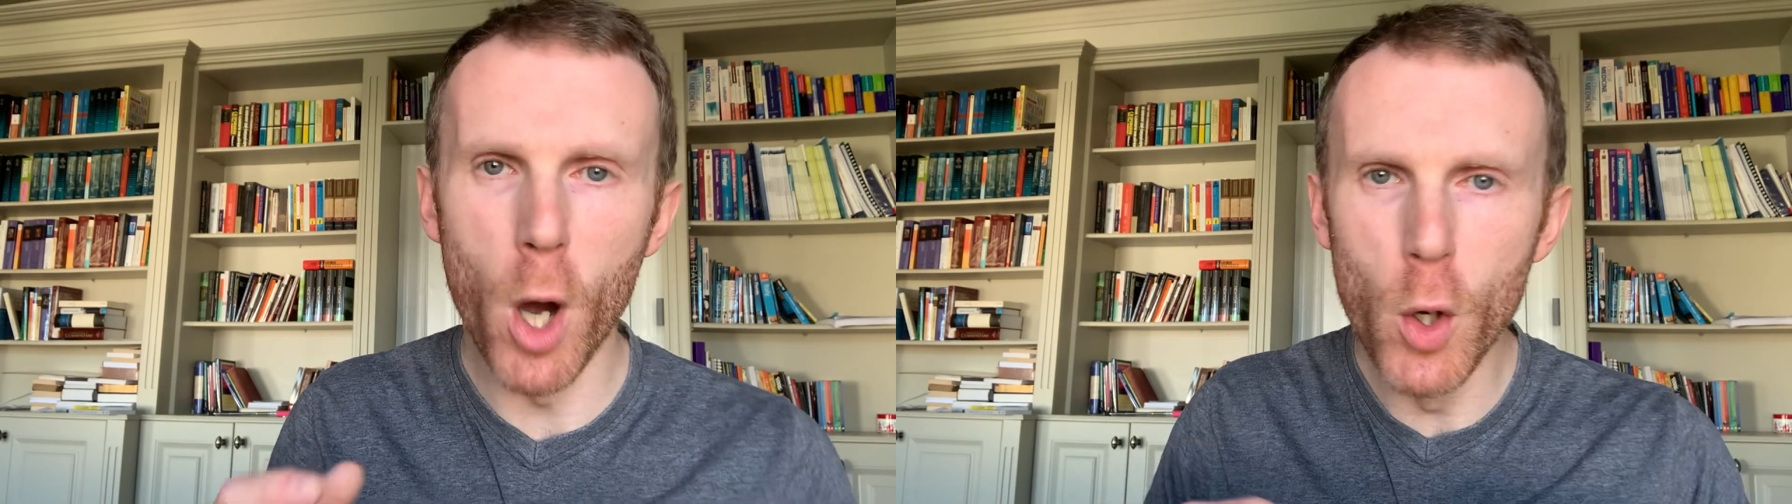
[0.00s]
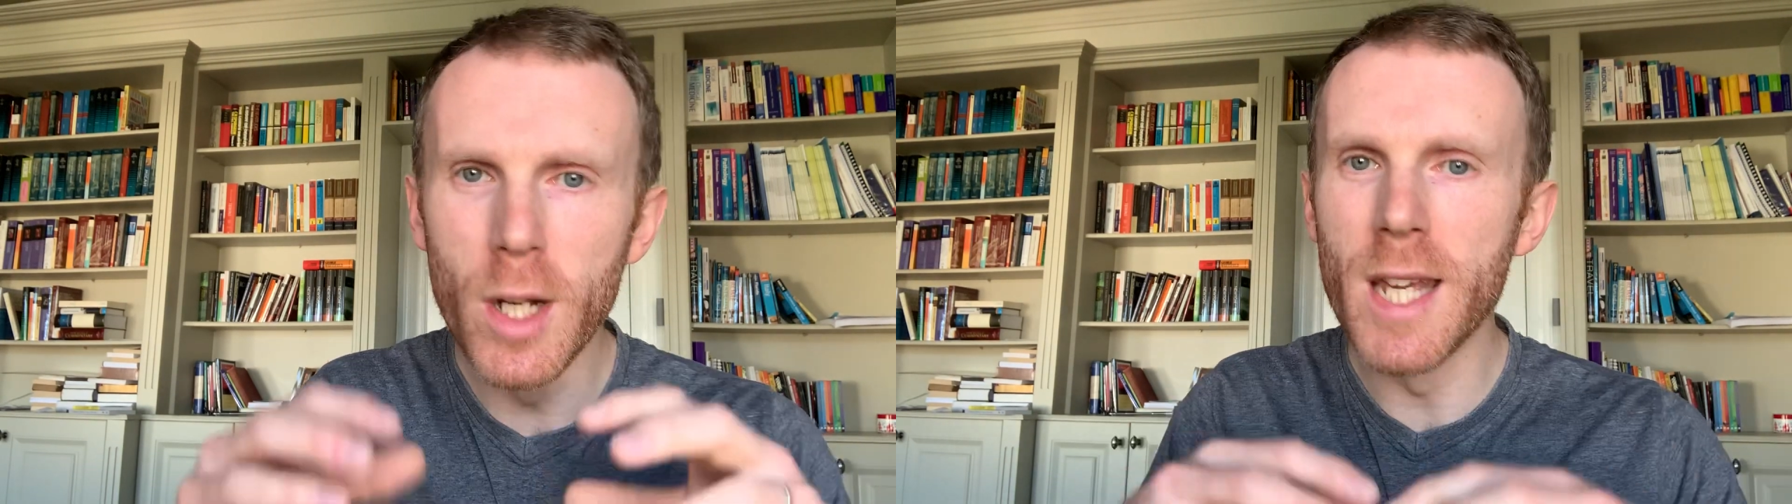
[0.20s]

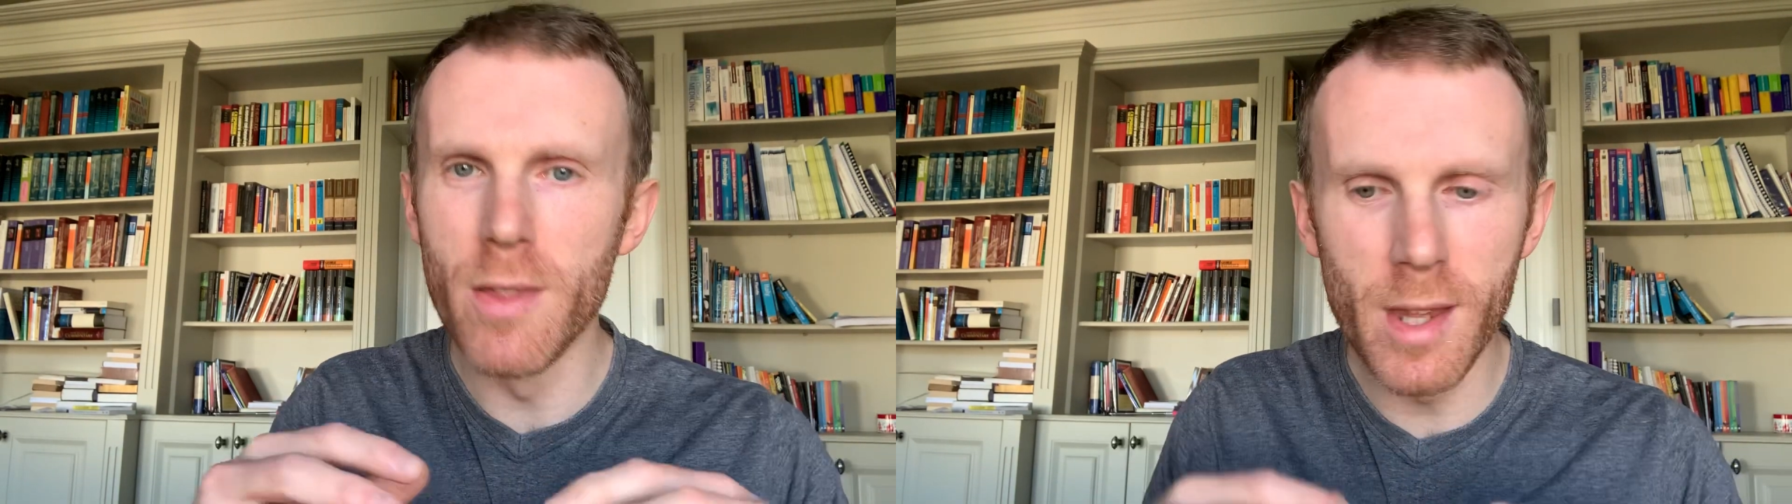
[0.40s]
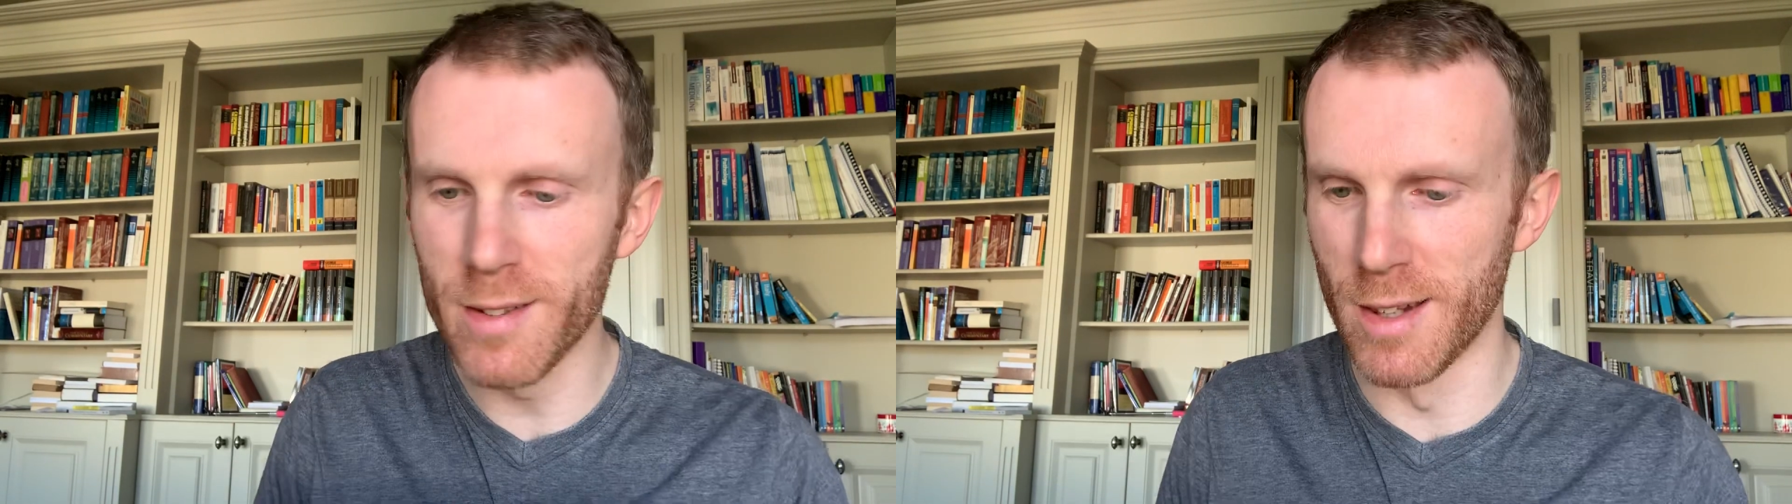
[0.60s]
only in
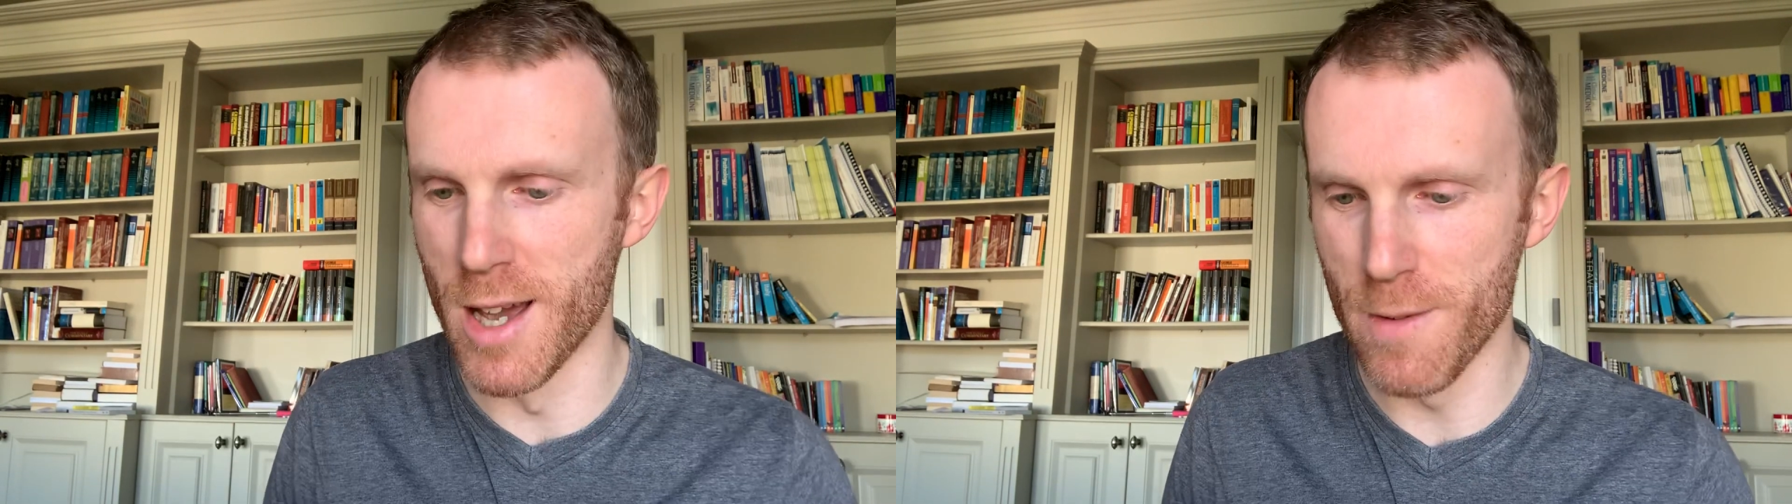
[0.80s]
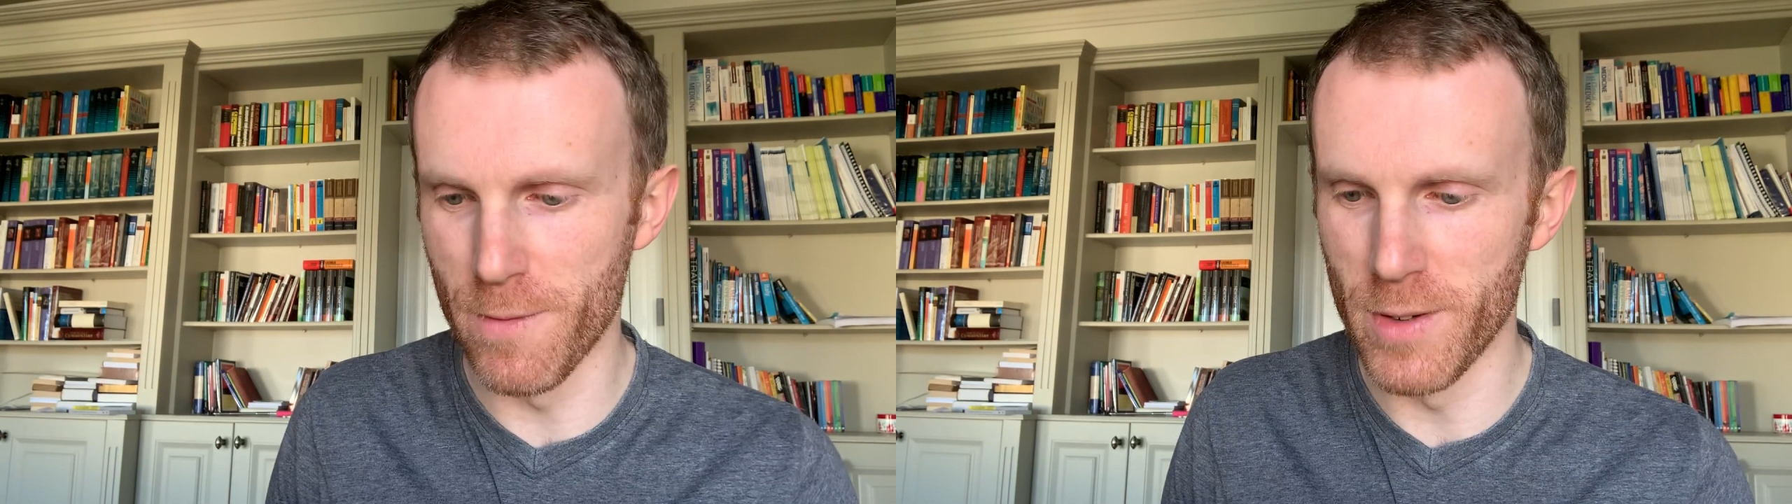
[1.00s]
this
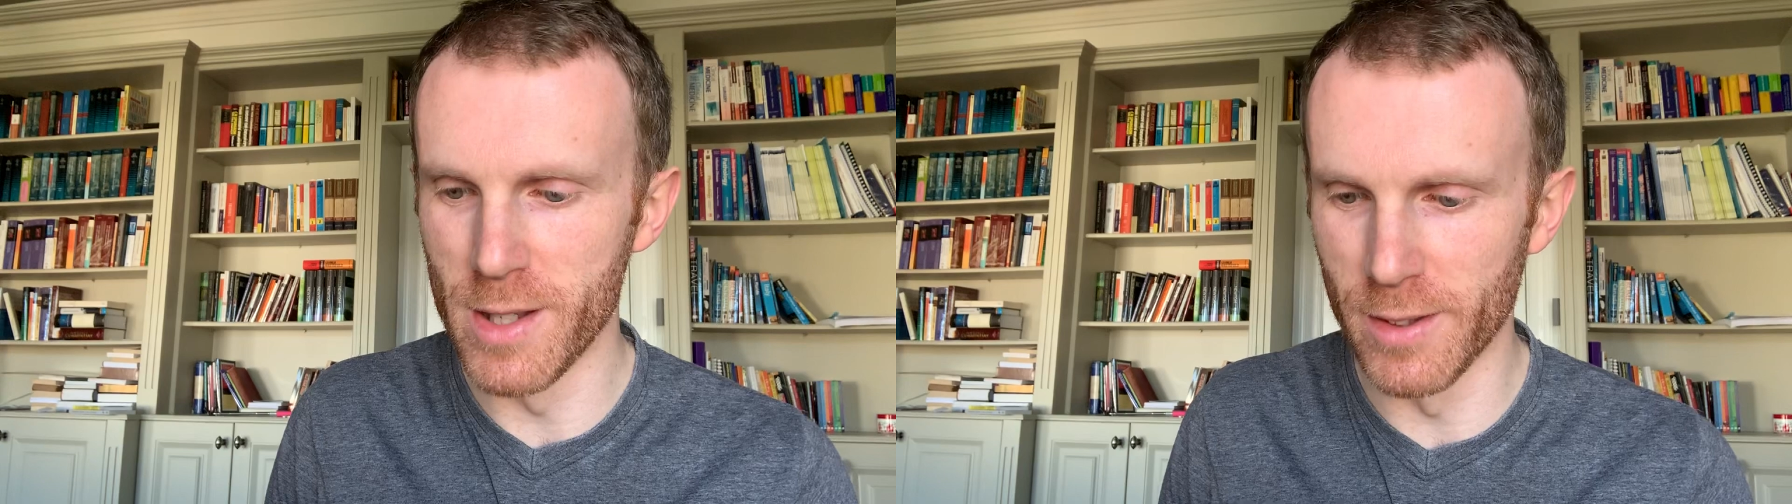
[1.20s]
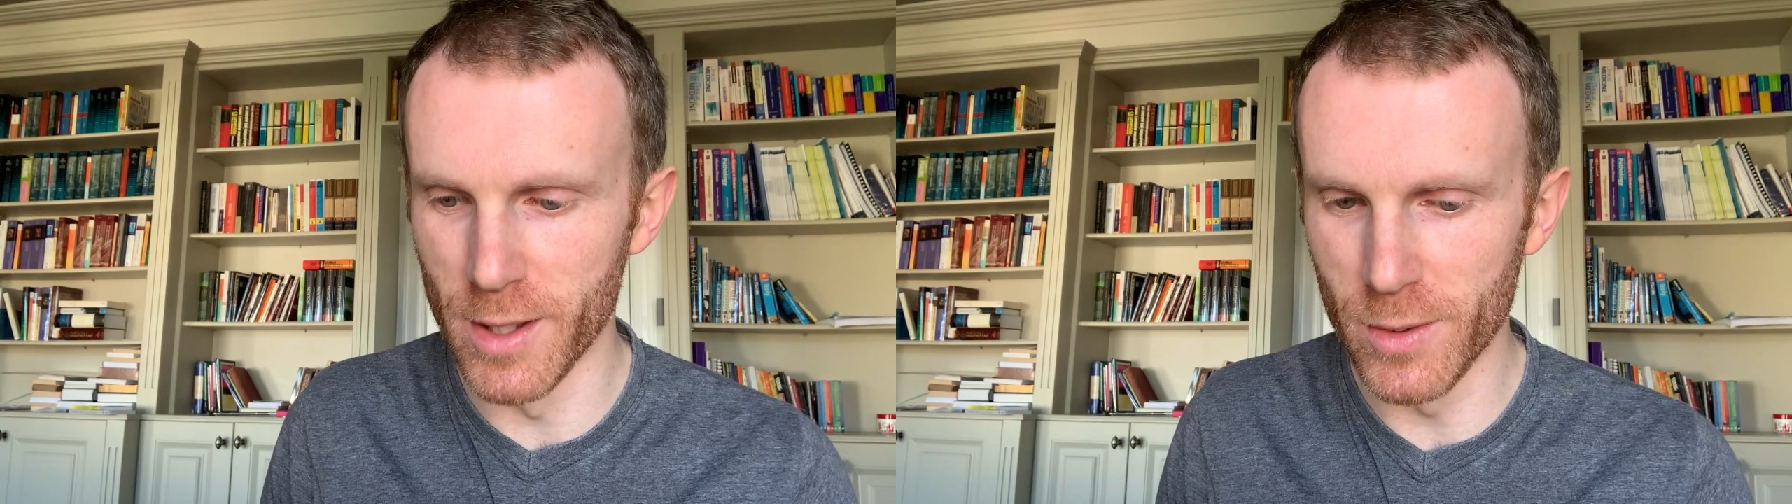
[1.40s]
life, he
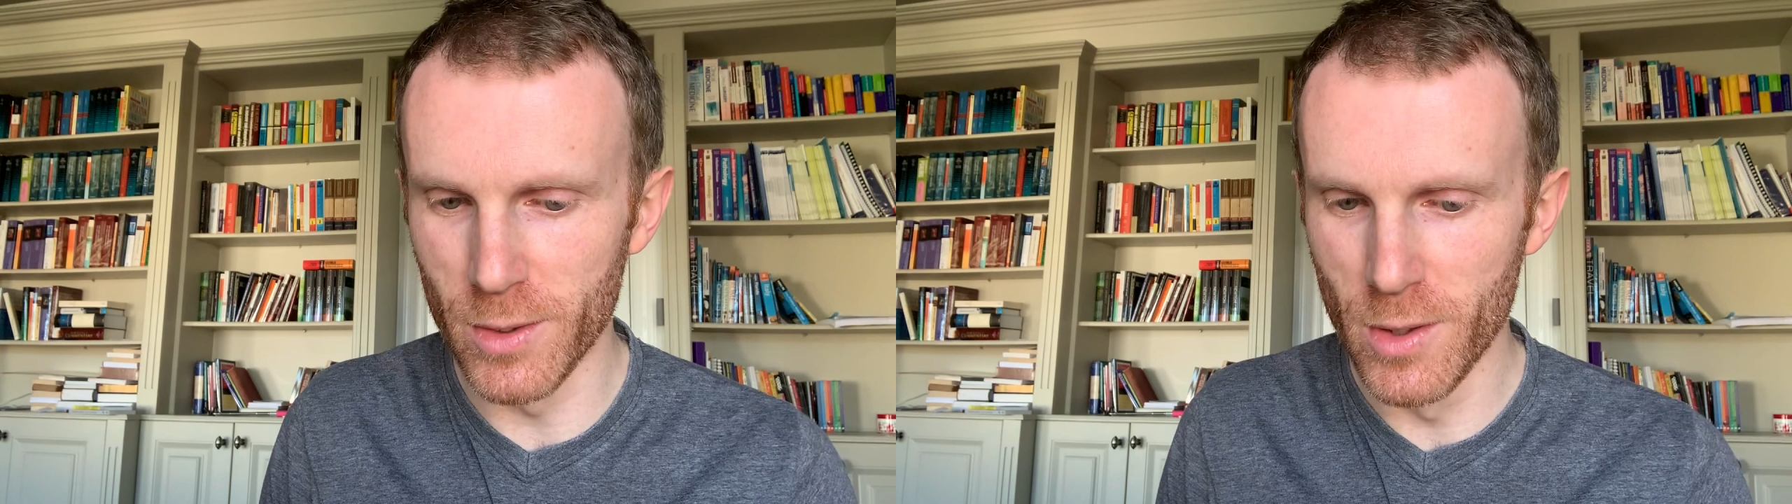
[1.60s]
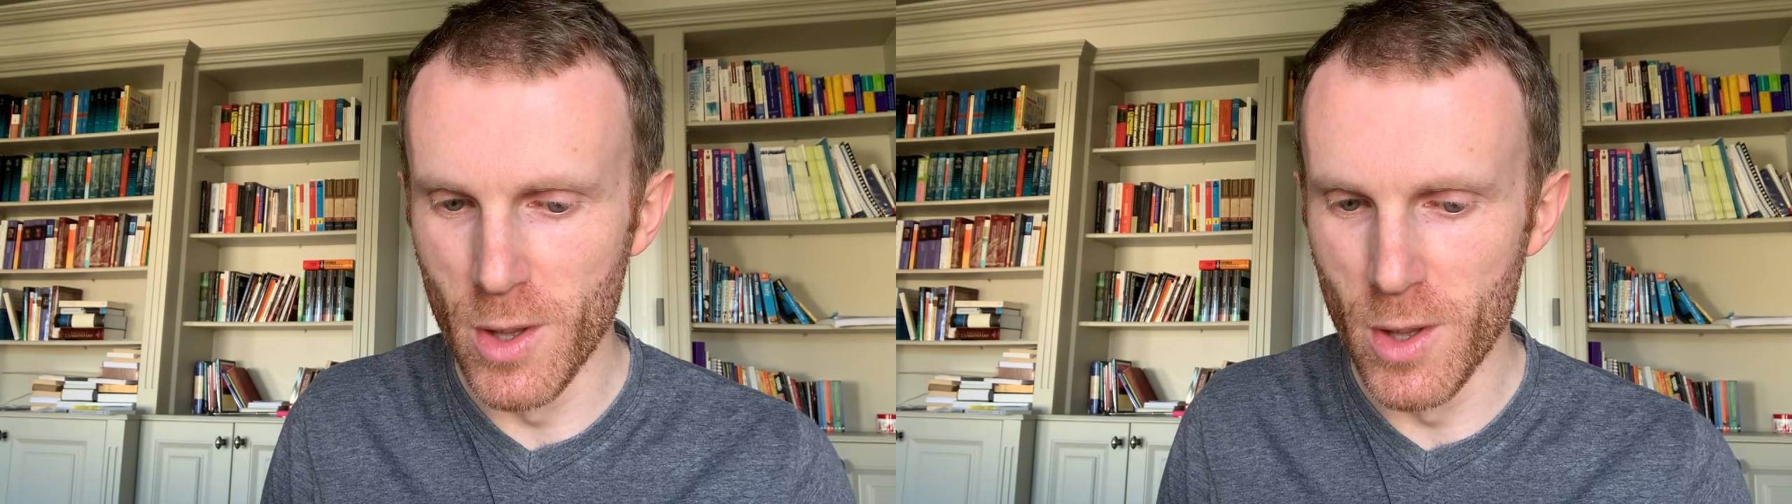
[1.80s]
says,